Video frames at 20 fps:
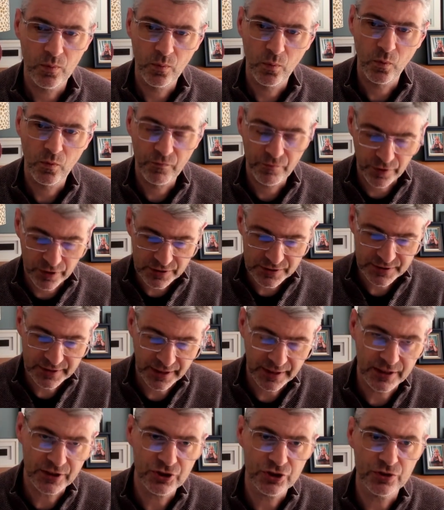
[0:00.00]
first
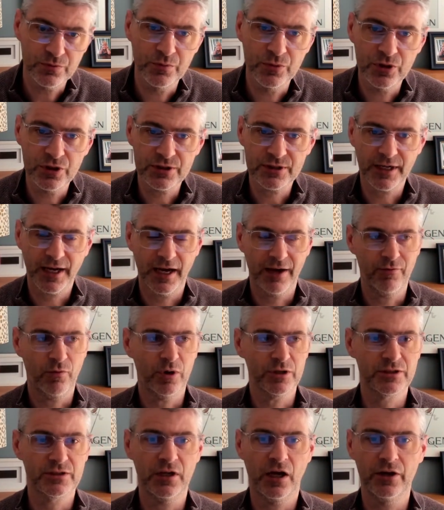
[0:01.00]
thing is you must have,
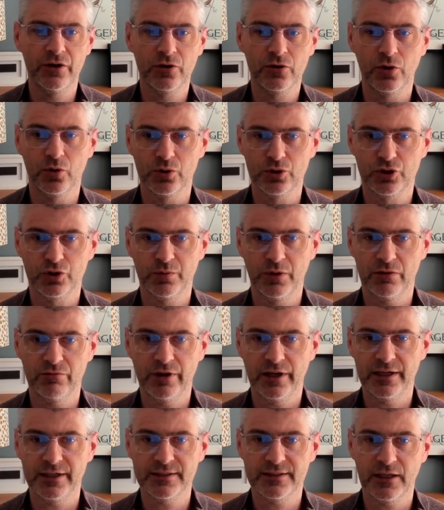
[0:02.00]
what's non-negotiable
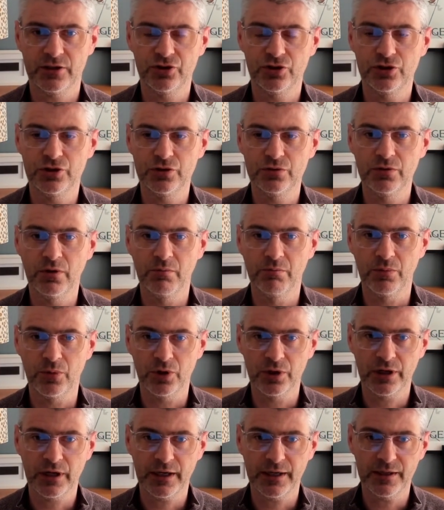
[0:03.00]
really, is that you do a
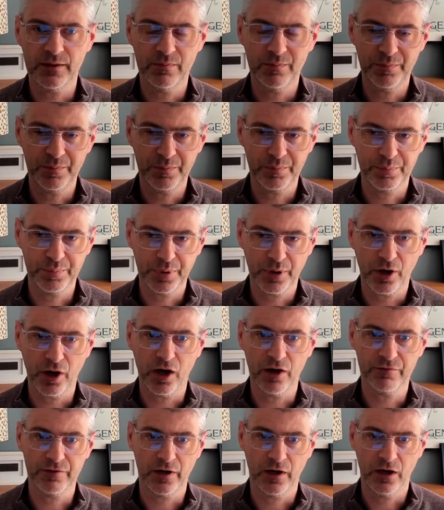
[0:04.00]
monthly
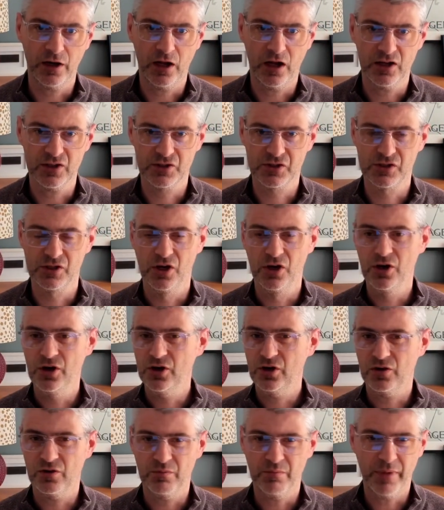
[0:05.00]
profit and loss
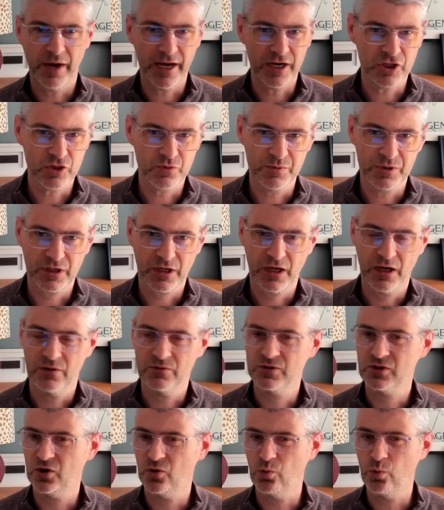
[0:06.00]
or management
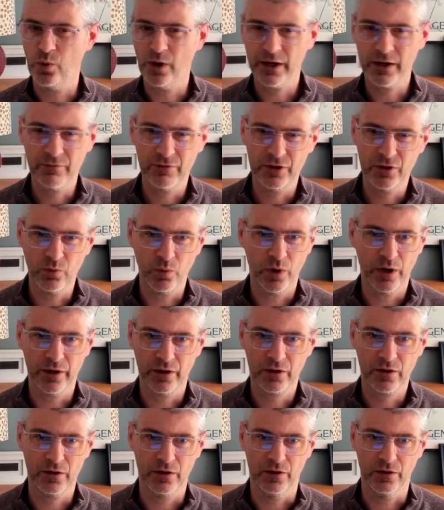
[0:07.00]
accounts or whatever you want
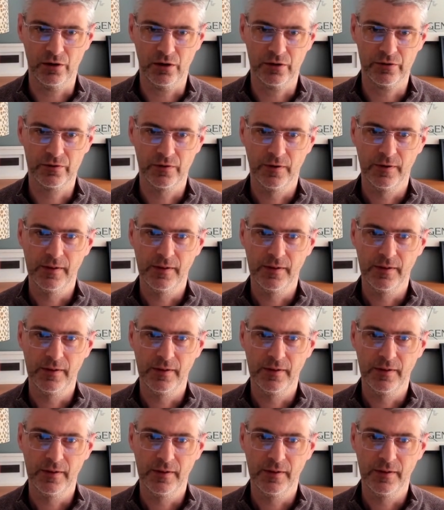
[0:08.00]
to call it.